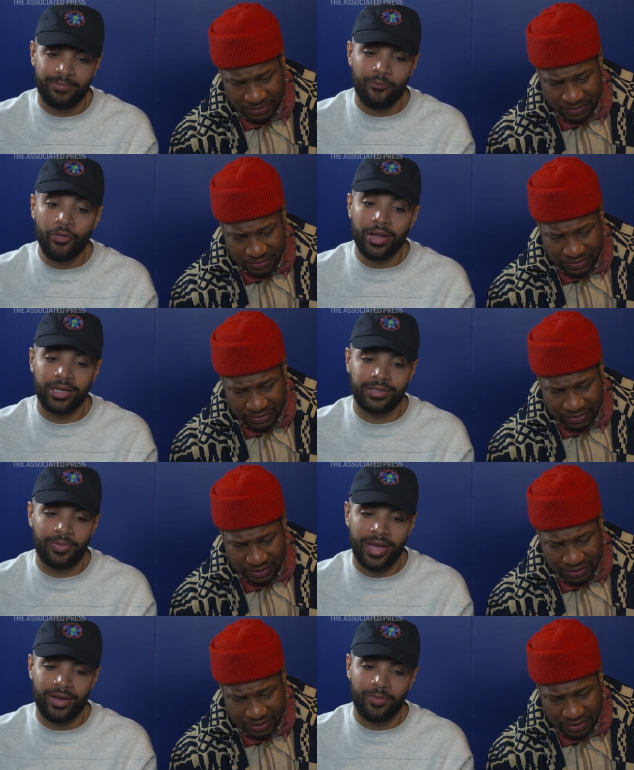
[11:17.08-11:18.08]
Speaker 1: really to
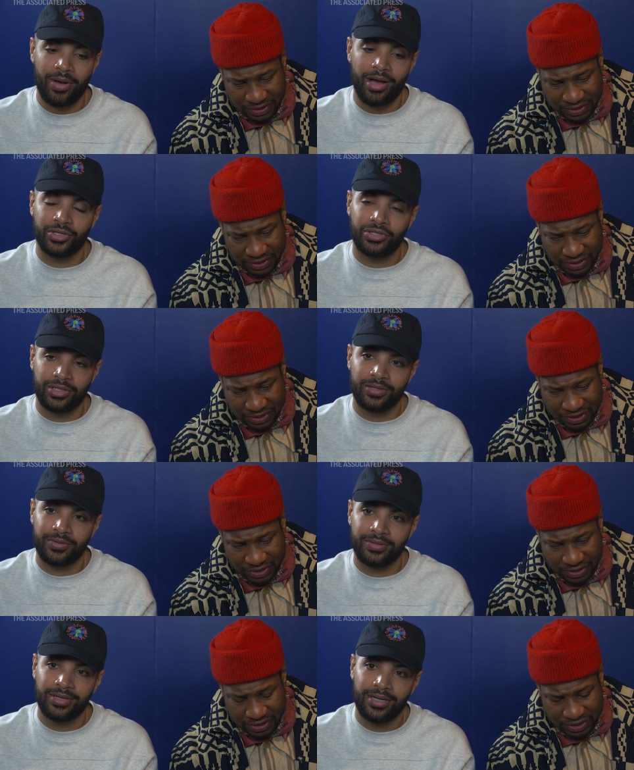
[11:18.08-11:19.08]
pay homage
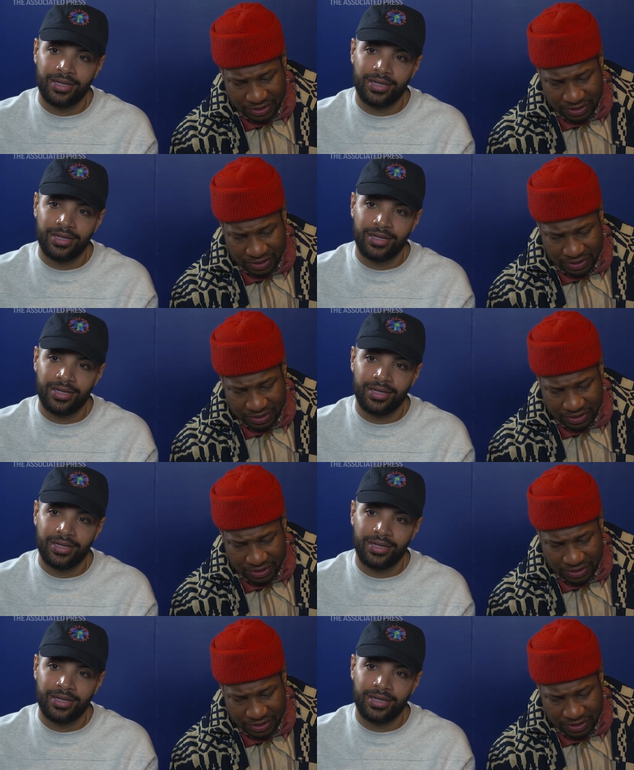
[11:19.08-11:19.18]
to